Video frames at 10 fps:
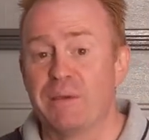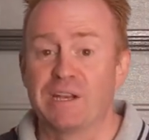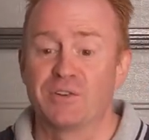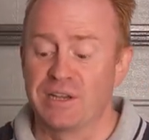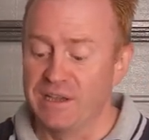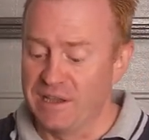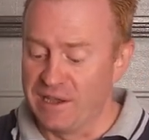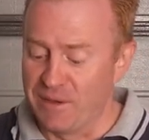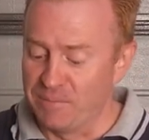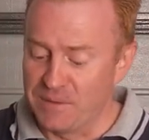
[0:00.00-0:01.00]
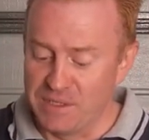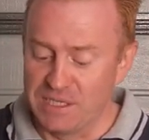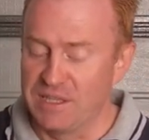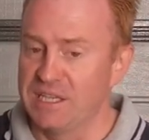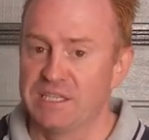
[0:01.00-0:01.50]
battery
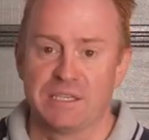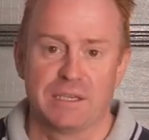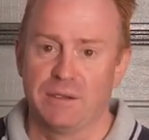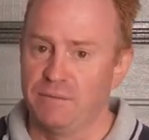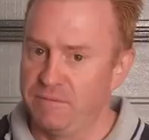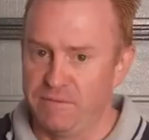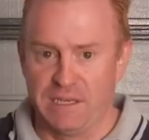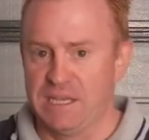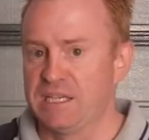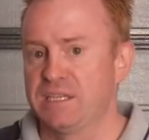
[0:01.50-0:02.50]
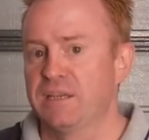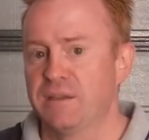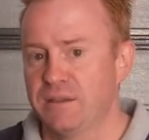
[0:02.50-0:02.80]
using this, so fantastic.